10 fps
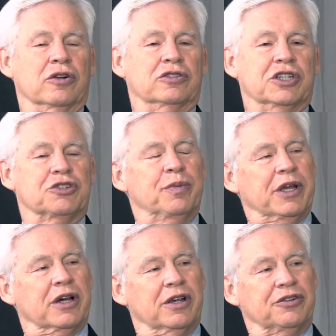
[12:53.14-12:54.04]
just
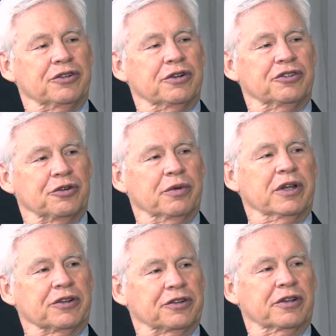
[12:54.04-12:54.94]
because there is a
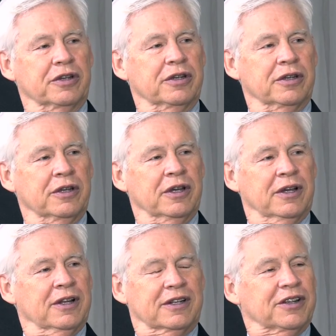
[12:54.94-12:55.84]
risk
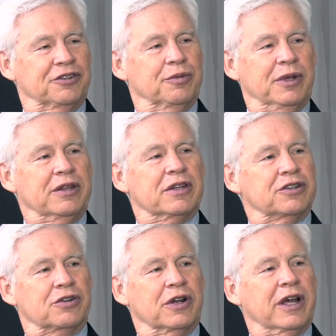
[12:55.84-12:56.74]
doesn't mean that
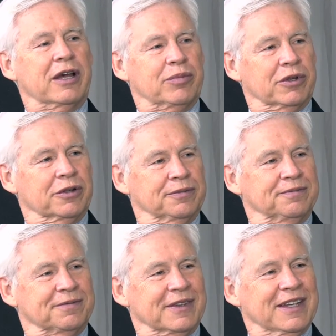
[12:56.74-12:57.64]
it's going to happen.
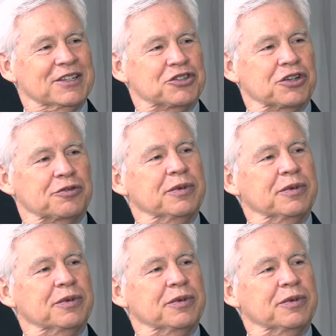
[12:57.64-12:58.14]
It just